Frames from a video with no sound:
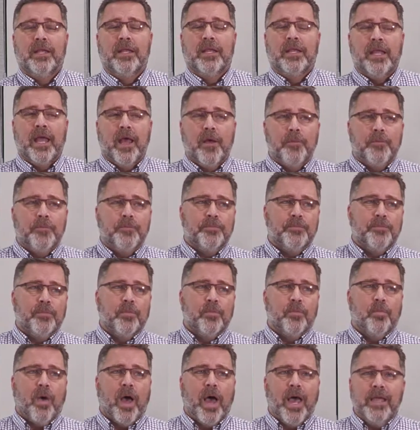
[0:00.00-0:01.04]
Now,
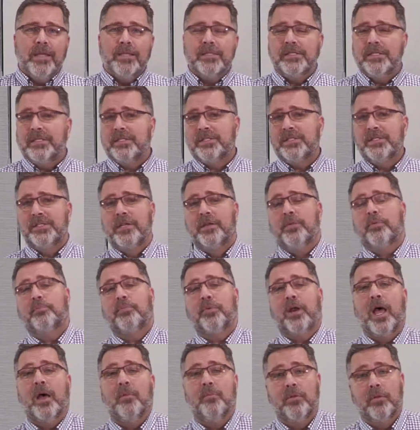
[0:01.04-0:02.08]
why is this sin a
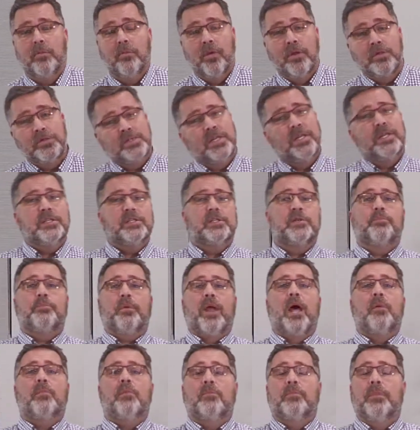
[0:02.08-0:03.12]
problem? Well, sin is a
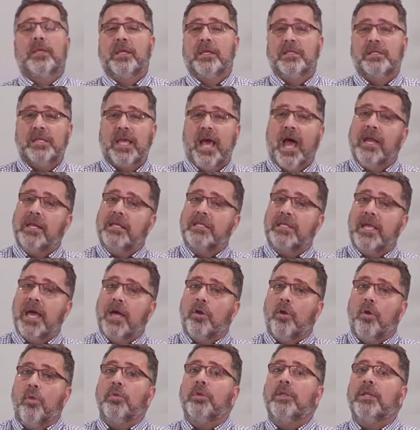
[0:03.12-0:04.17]
problem because God is not
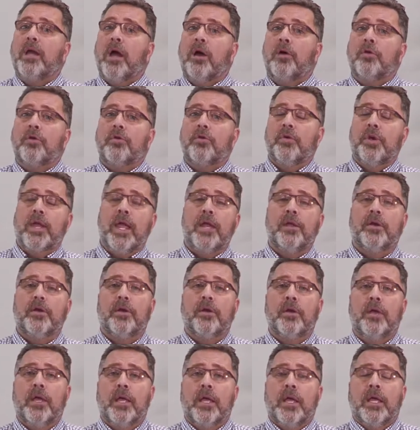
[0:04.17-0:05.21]
only our
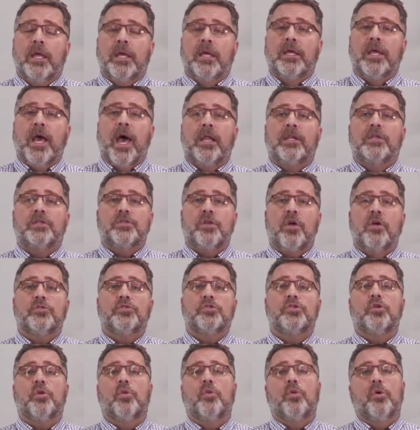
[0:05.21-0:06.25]
creator, God is
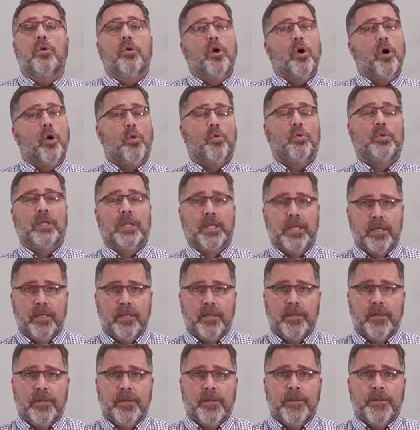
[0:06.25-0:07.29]
also holy.
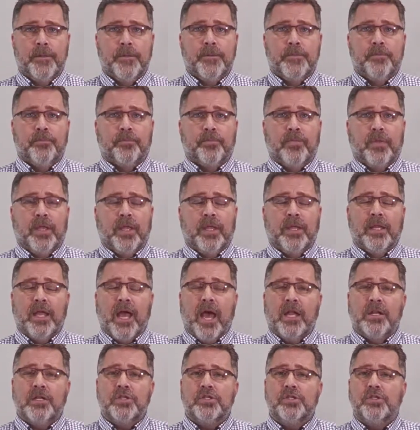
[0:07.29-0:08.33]
And
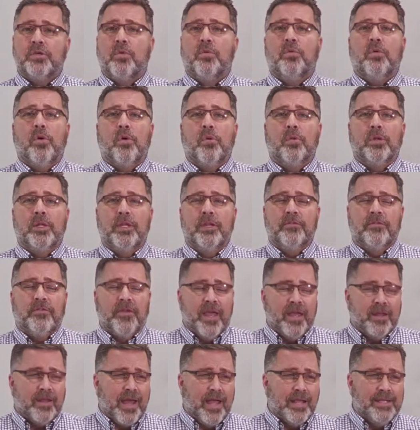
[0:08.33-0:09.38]
God is so holy. In
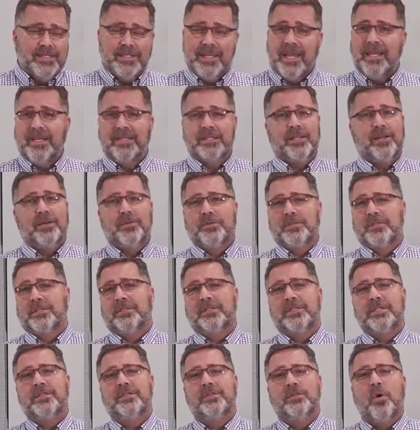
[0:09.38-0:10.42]
fact, Isaiah tells
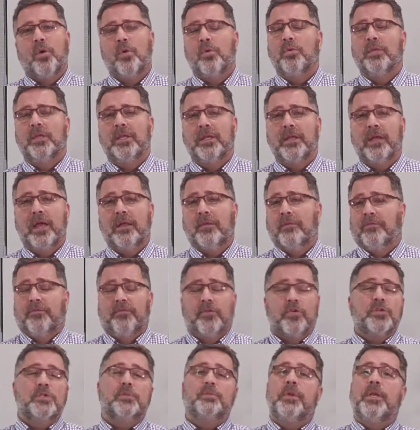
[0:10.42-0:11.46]
us he's holy. 1
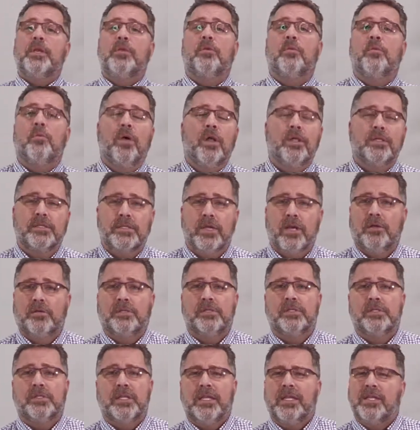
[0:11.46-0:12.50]
uh, Peter 1 tells
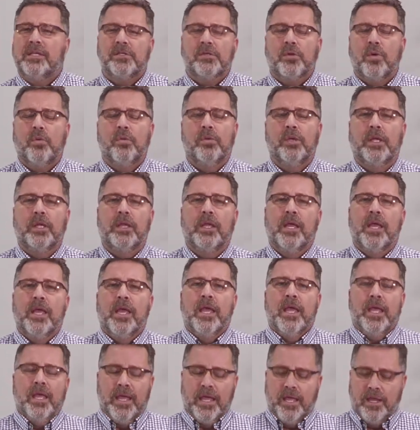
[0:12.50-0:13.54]
us that he's holy.
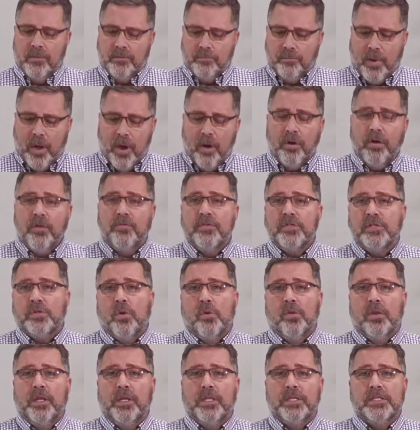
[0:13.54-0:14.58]
And part of his
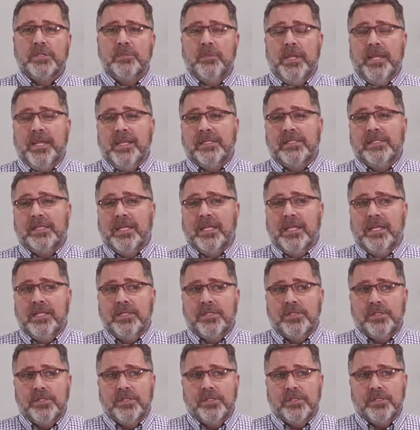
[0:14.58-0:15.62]
holiness means that
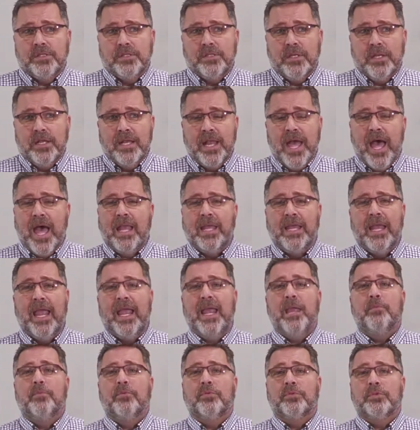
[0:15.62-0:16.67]
he's not
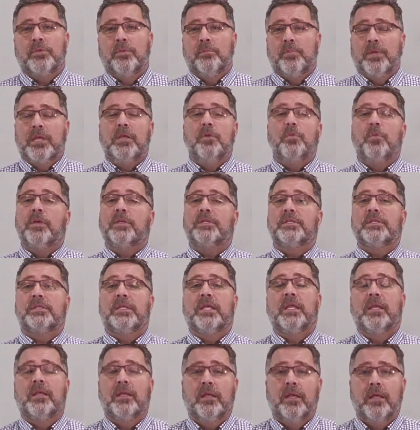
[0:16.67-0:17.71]
able to be with
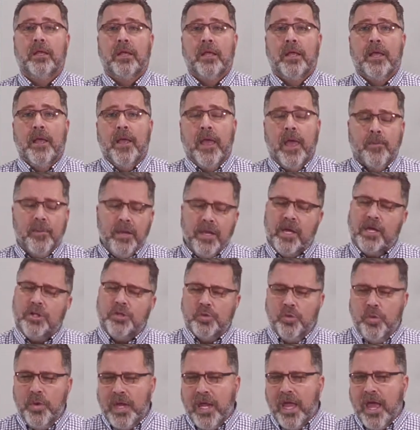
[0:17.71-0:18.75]
sin. And because
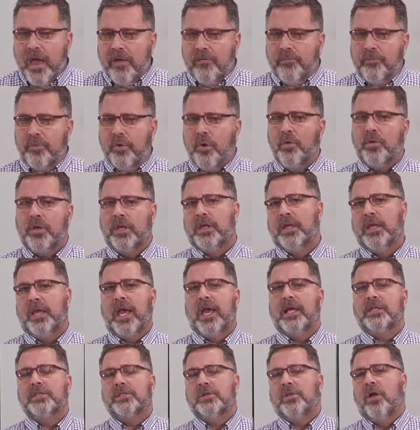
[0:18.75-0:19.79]
we have broken
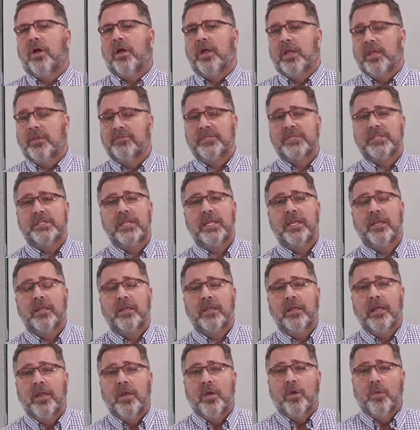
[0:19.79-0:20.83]
God's law and have
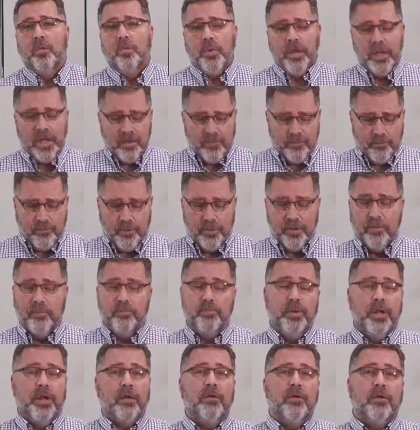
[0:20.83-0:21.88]
sinned, we have put a
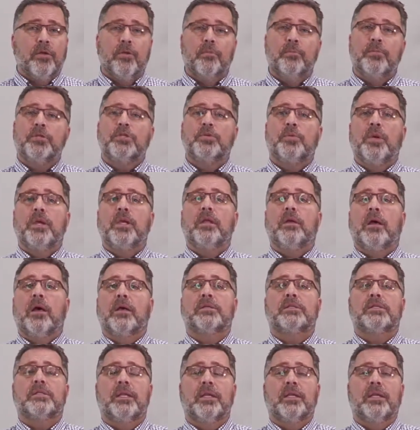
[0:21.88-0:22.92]
barrier between
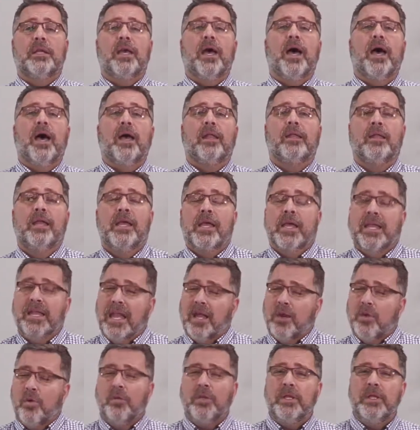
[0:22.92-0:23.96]
us and God.
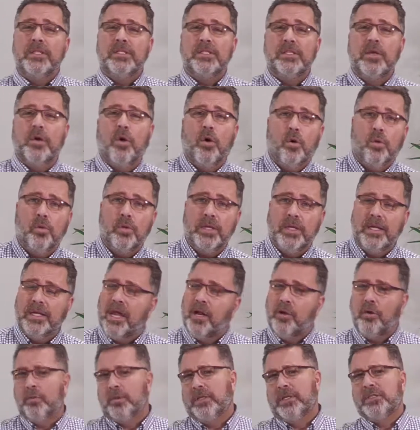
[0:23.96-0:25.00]
Not only is he holy,
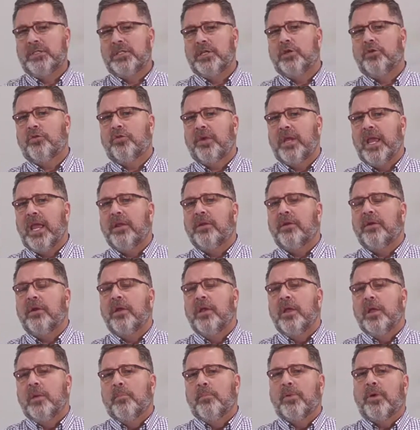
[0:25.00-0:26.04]
not only is he creator,
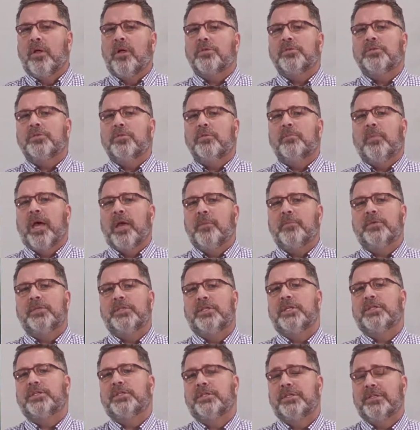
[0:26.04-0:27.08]
but also the Bible
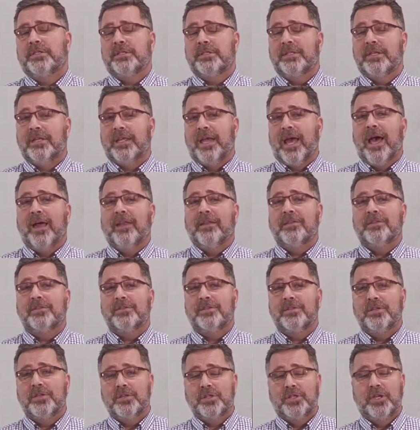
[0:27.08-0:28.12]
teaches us that God
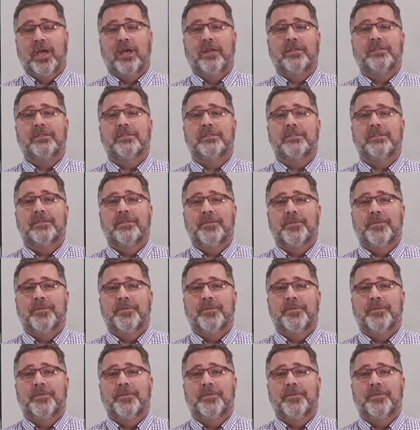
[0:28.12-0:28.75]
is just.